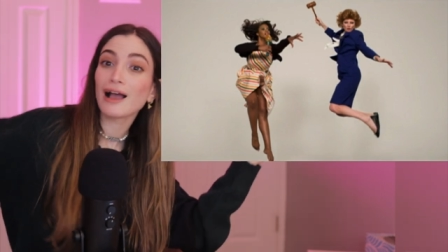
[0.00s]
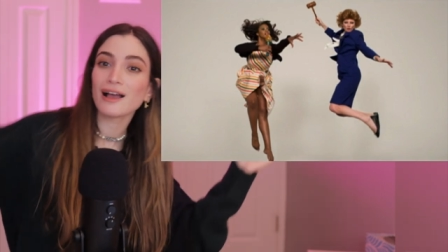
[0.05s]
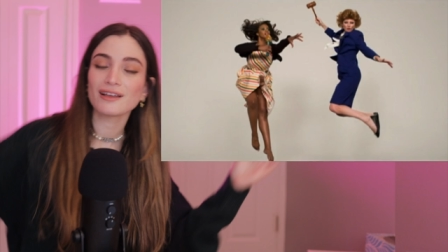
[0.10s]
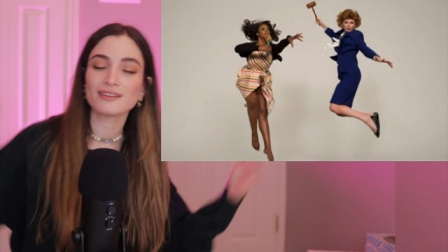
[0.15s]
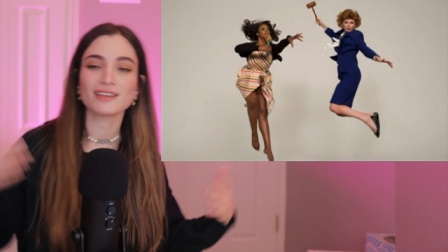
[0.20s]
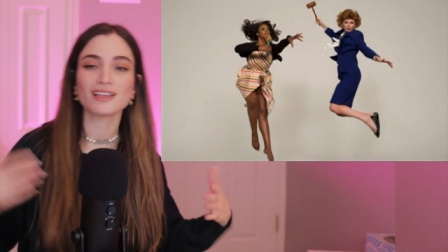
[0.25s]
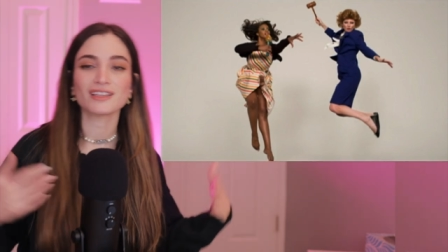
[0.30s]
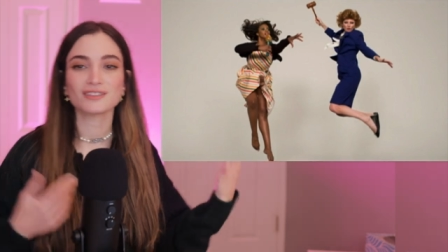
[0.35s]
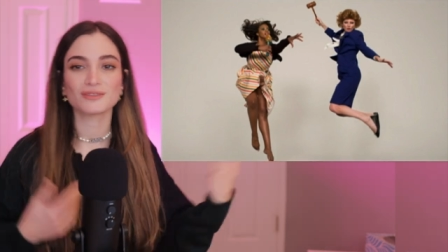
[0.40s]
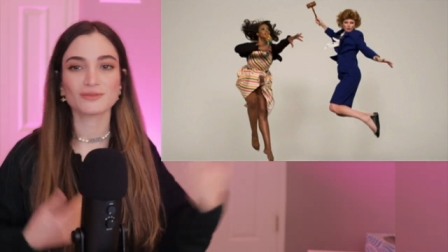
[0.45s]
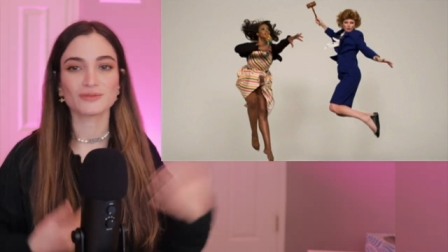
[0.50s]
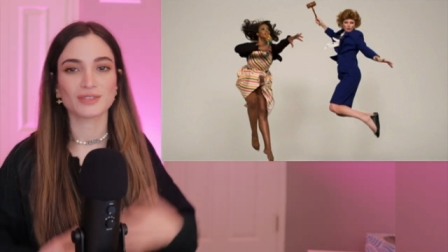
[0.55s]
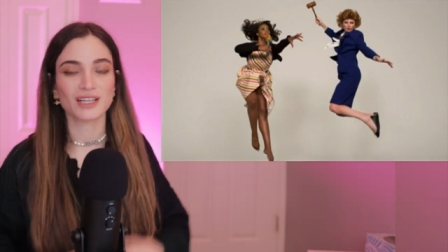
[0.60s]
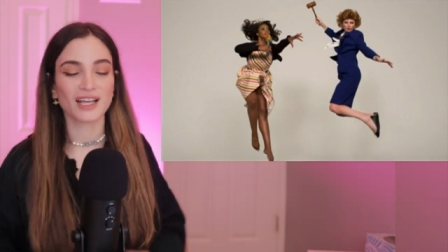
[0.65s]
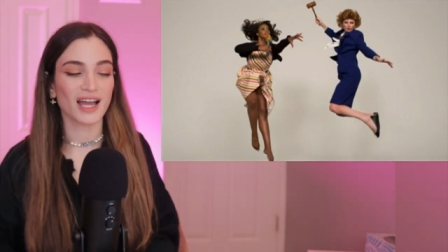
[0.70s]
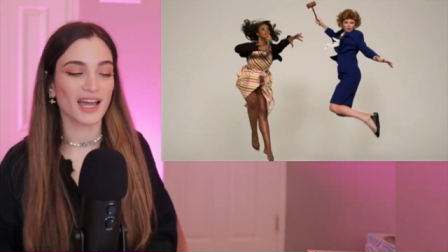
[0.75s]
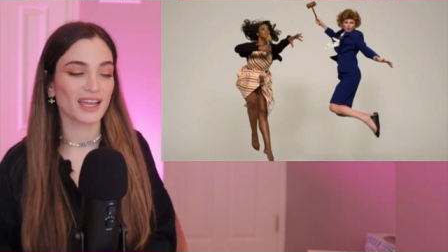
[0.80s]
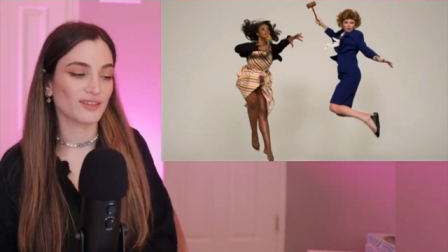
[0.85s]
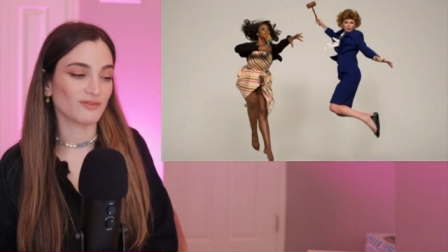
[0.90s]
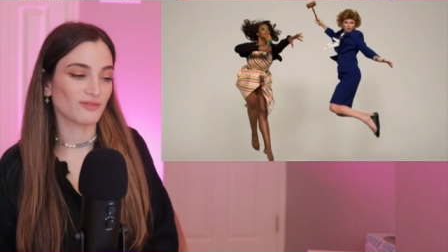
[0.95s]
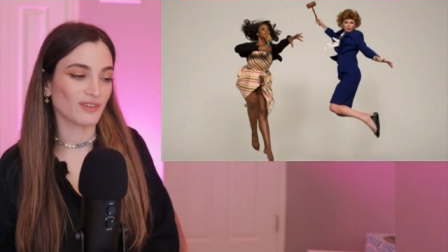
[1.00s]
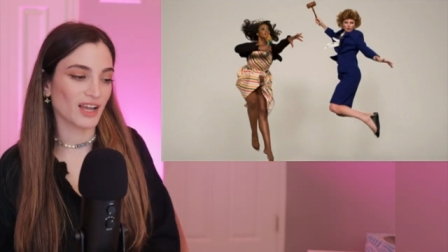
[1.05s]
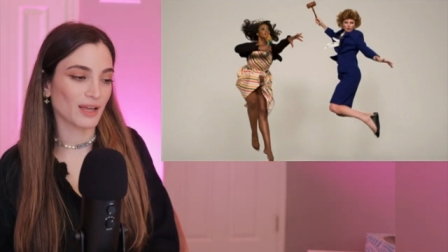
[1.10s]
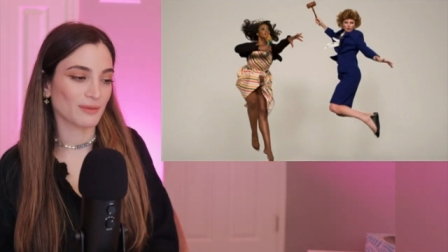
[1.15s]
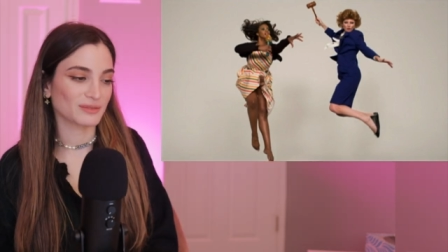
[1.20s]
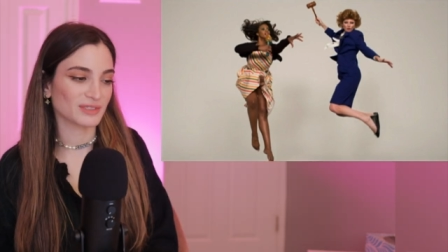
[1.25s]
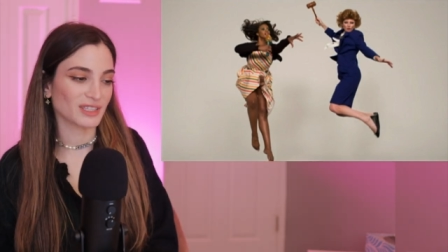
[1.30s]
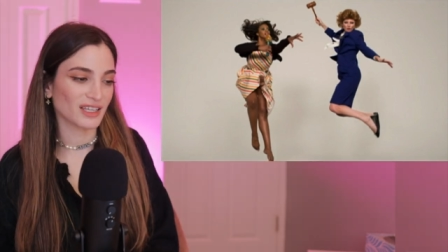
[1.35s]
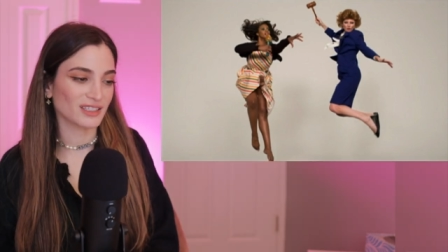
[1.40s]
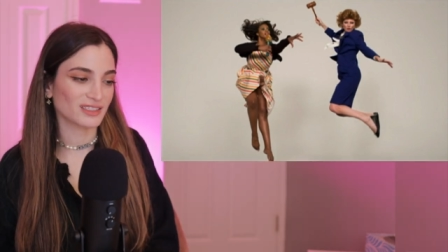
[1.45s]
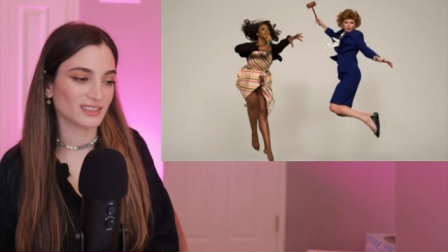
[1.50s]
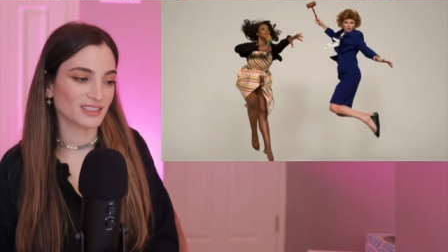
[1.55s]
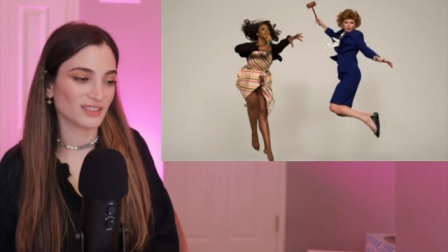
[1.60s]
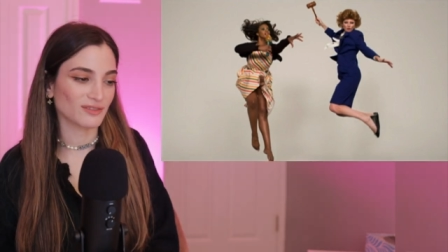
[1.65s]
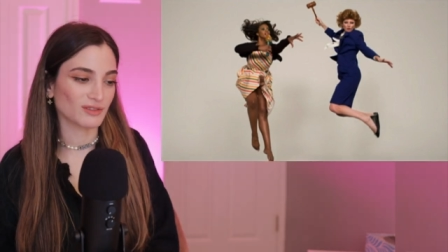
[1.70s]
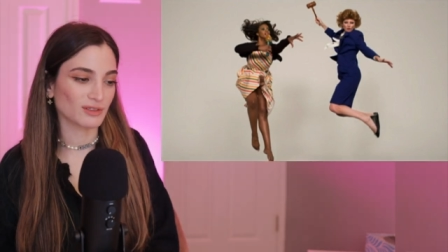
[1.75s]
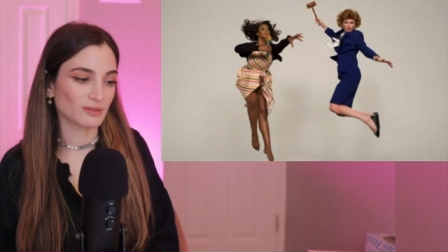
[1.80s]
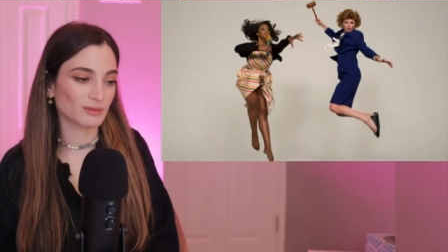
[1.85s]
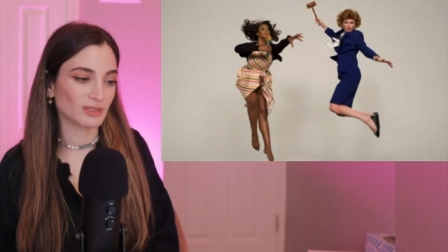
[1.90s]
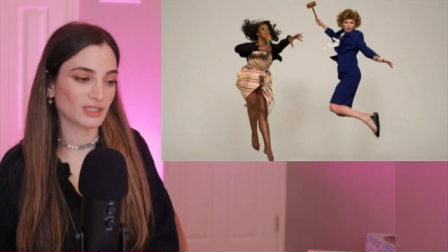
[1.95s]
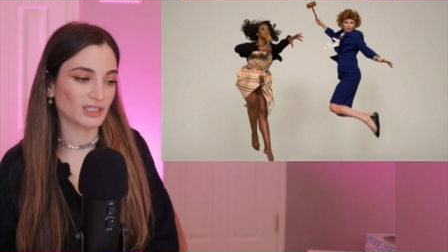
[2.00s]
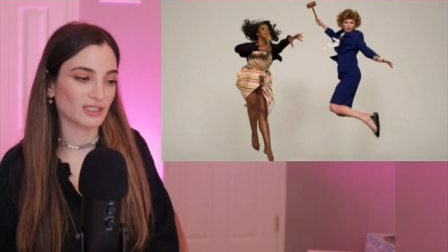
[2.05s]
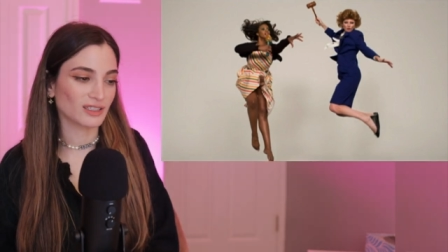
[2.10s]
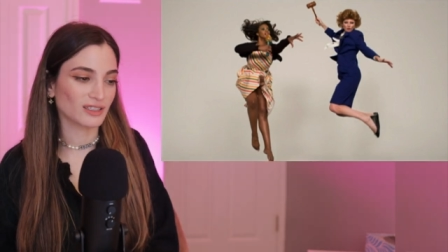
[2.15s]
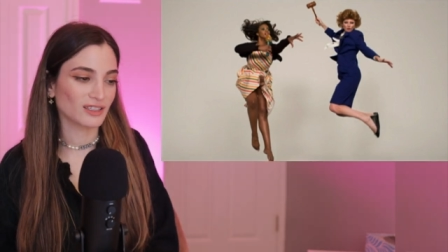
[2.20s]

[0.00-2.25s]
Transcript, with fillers: that's the kind of vibes that it's giving me.